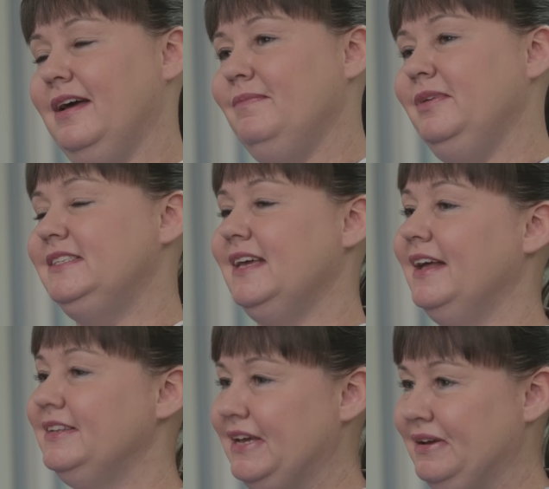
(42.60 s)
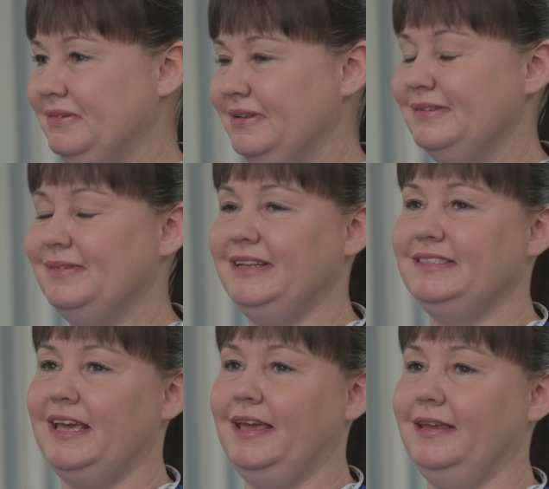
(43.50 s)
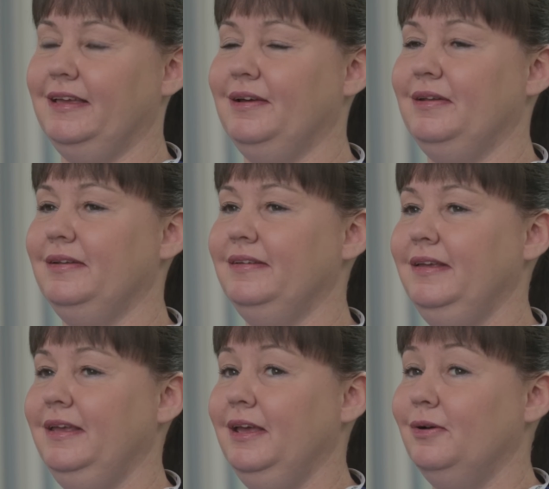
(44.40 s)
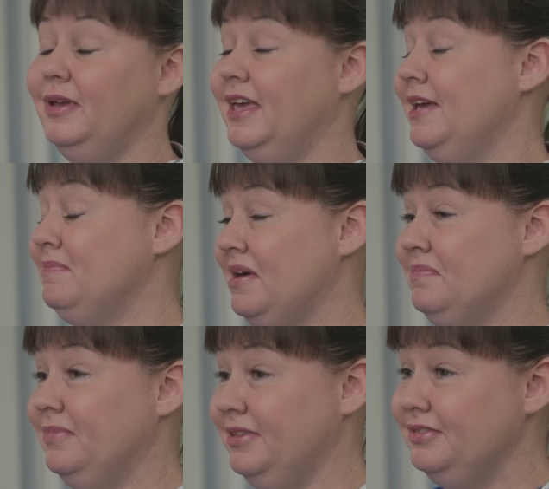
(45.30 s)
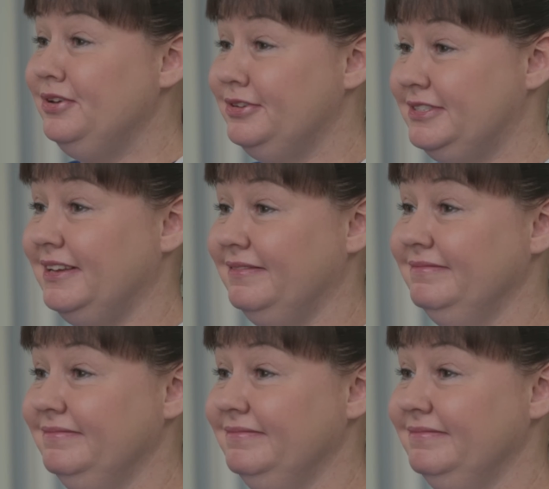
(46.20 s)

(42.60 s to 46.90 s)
And we sat down the one day and we came up with nursing.